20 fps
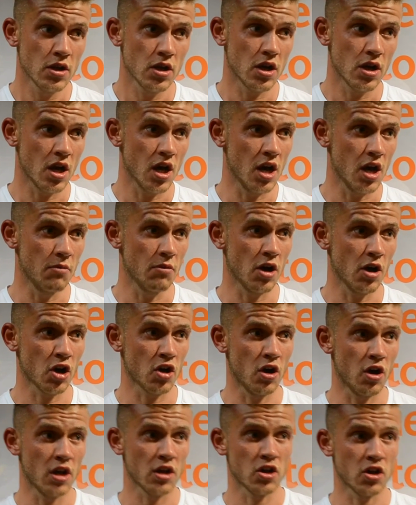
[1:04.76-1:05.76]
I
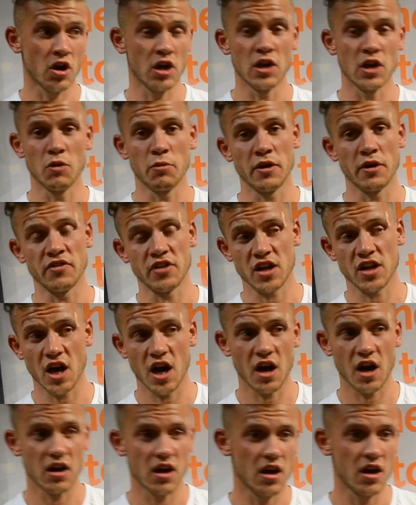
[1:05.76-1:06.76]
got a little bit of a
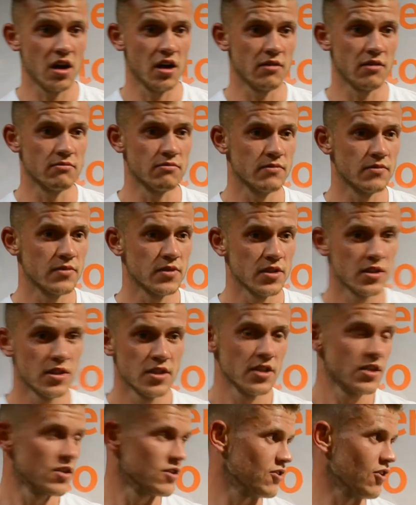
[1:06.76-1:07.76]
cut.
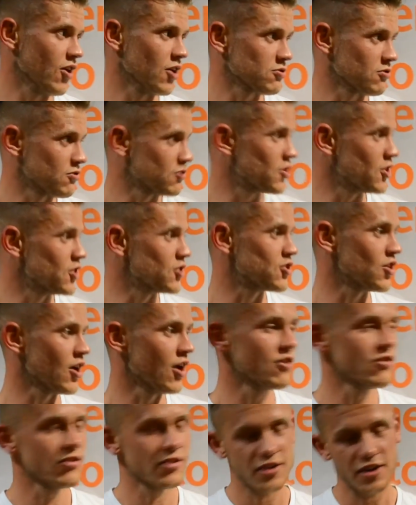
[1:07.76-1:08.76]
Nice one, cheers,
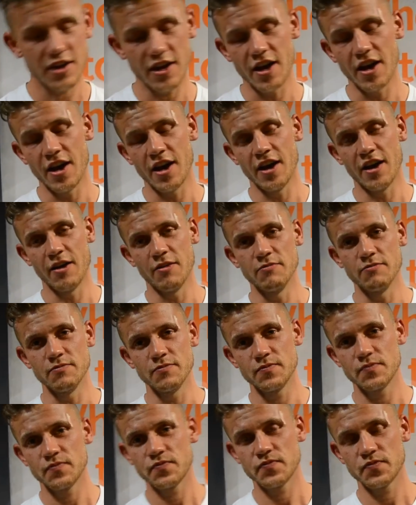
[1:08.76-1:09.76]
Joe.
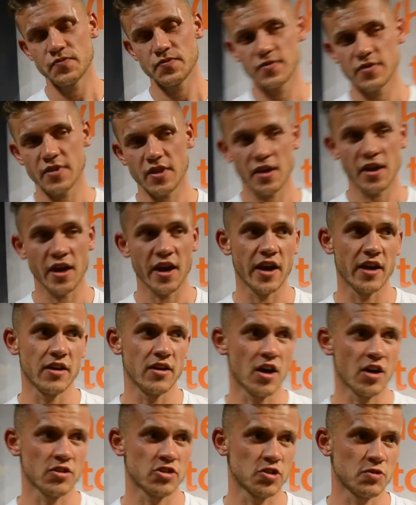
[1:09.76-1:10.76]

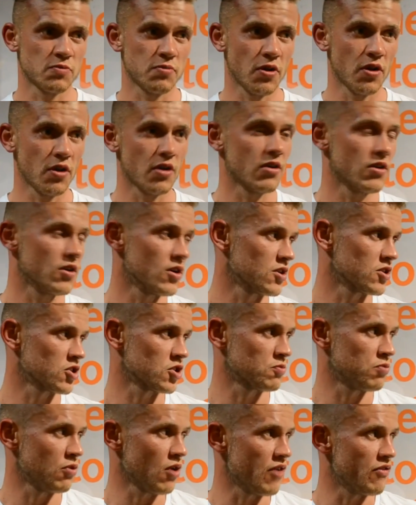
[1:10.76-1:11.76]
I
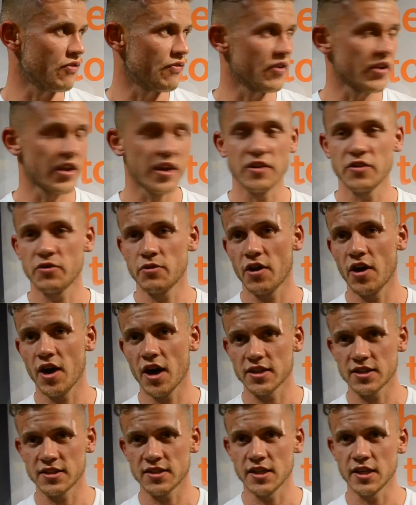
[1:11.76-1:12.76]
just put everything into it. I
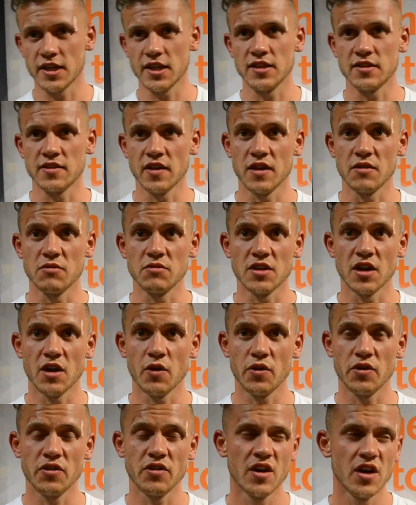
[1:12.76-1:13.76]
had to dig in deep, you know,
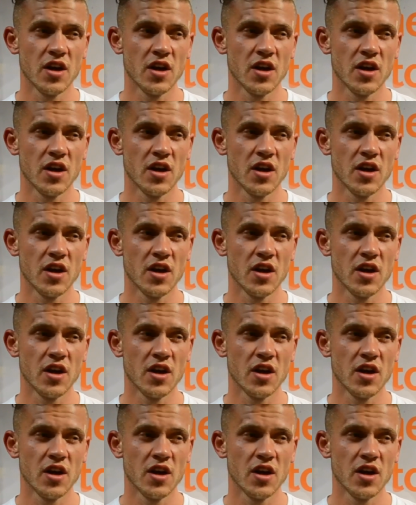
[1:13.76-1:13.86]
and